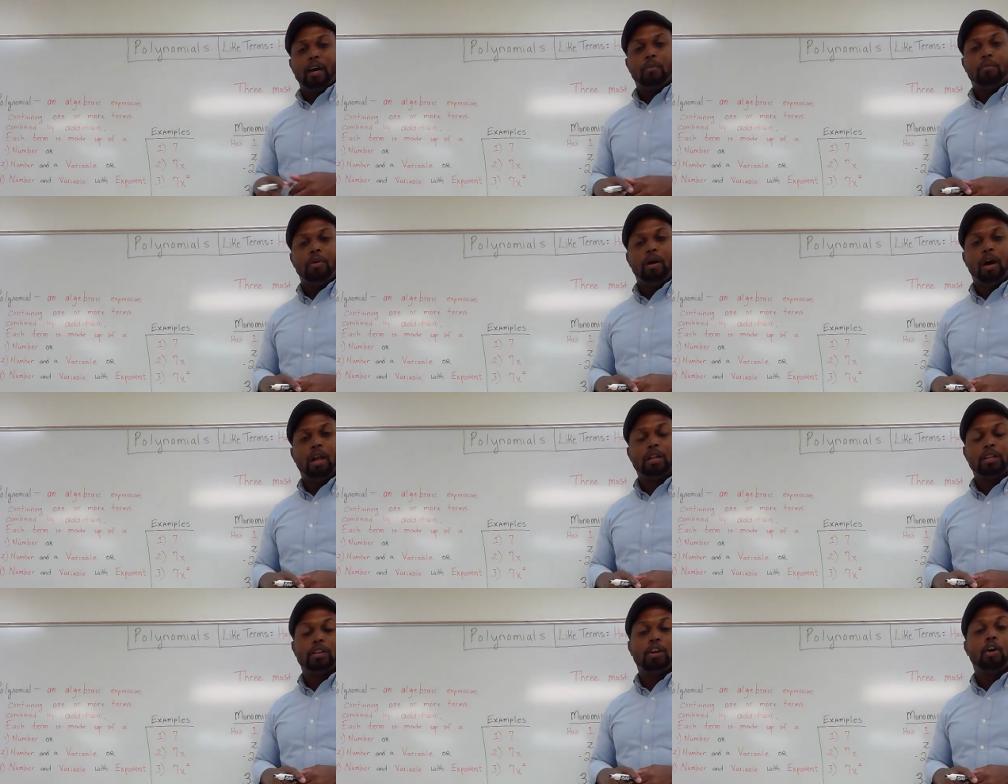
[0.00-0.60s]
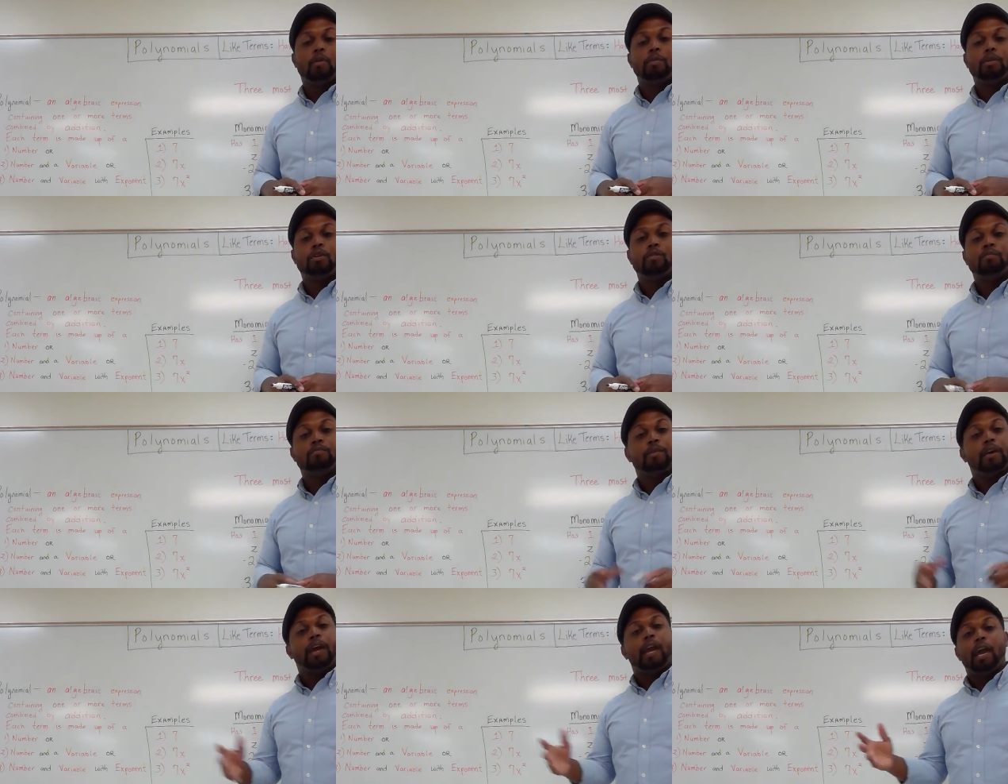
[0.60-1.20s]
a
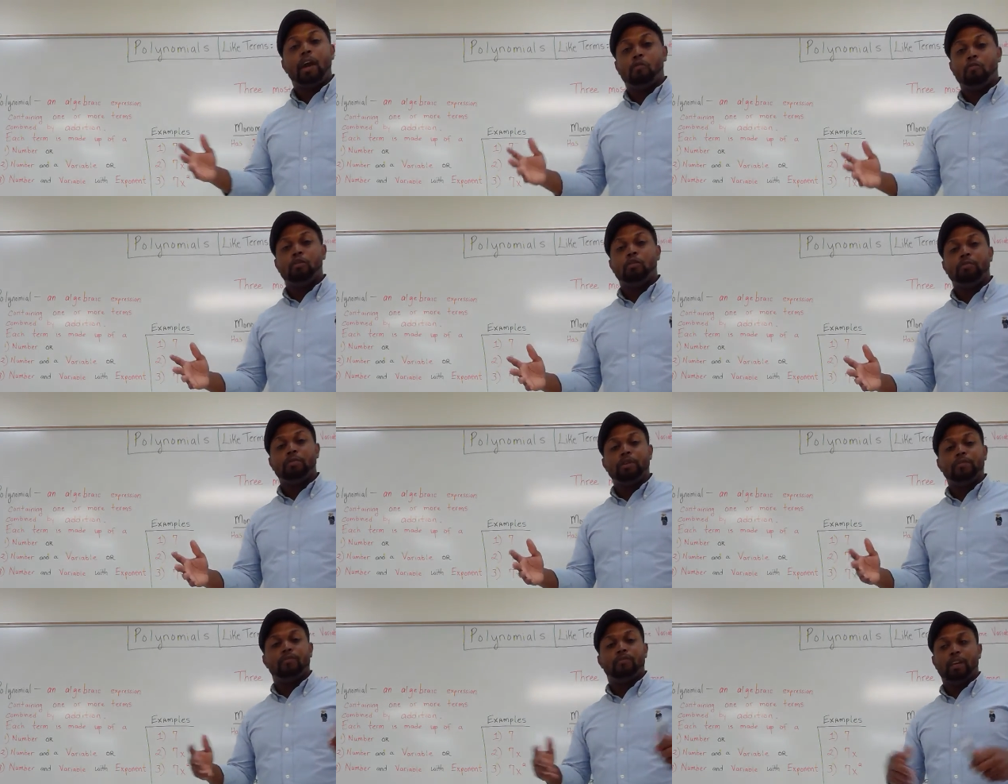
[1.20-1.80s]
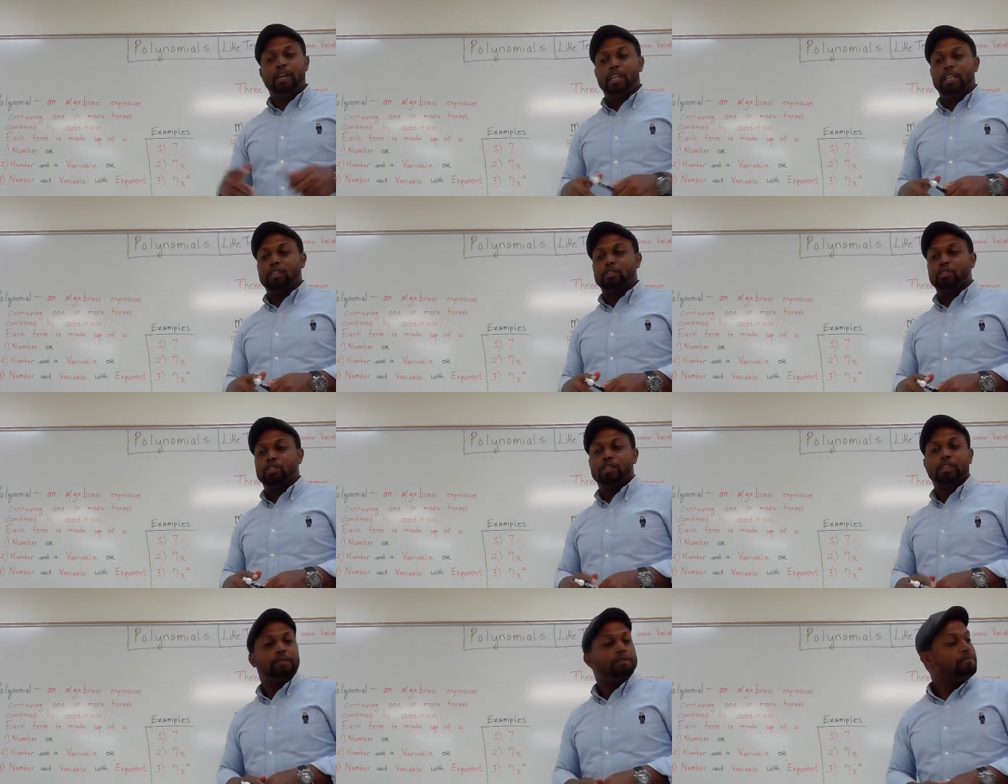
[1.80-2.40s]
polynomial, and we'll be
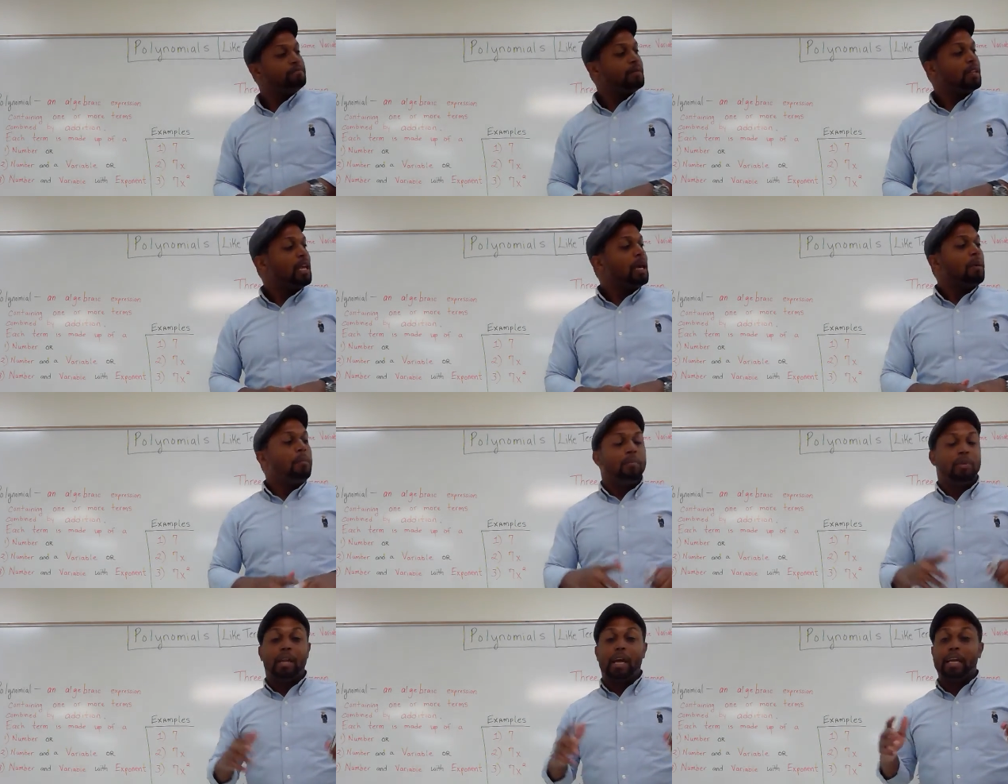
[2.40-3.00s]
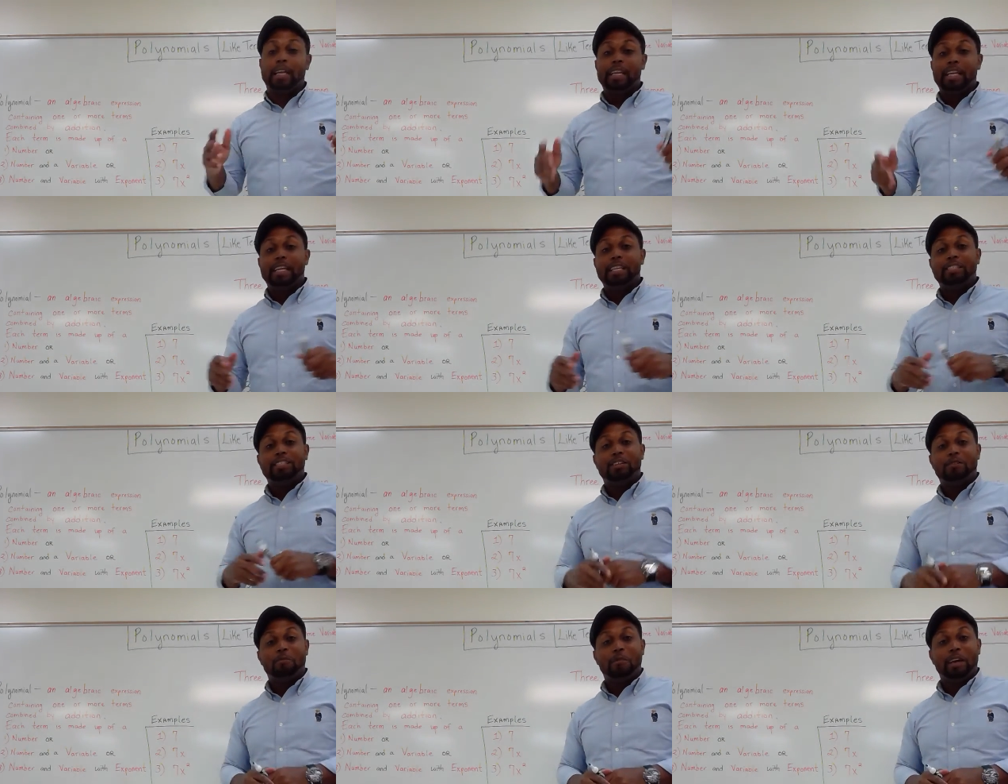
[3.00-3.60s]
finished. But I
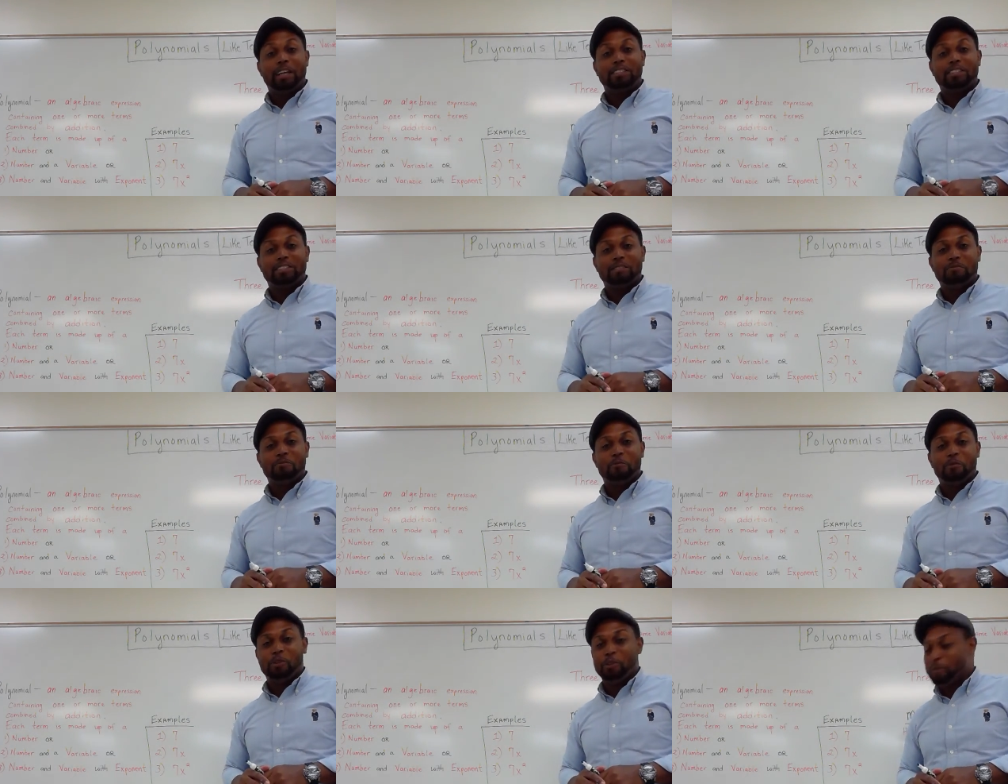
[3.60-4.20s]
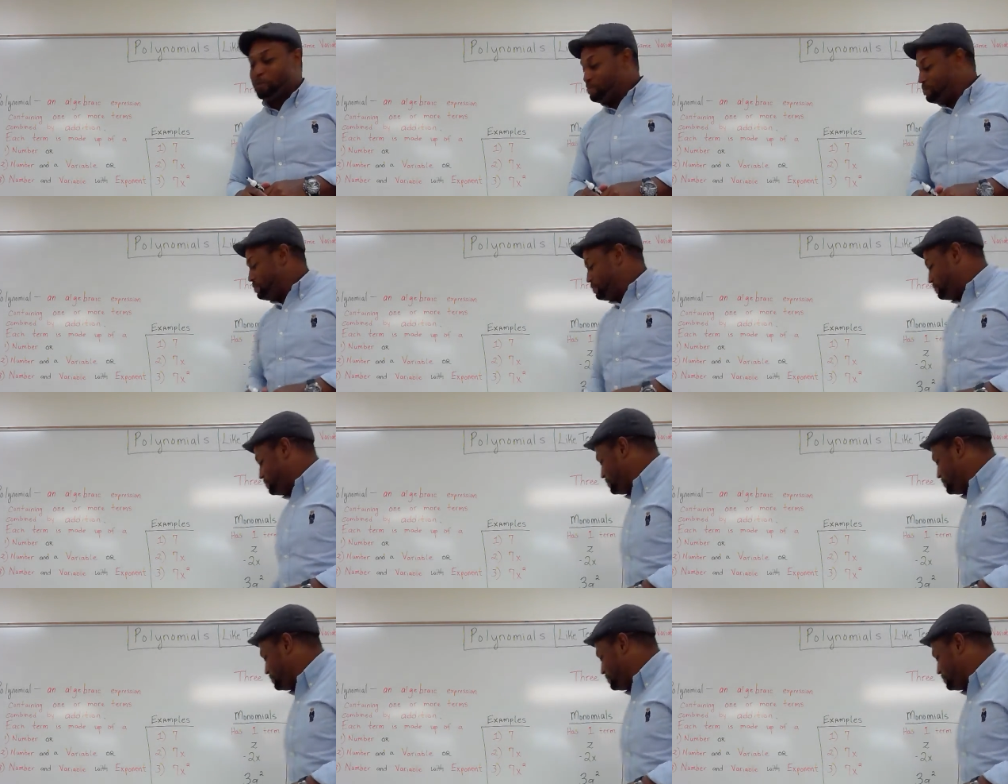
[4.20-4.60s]
need to make some room.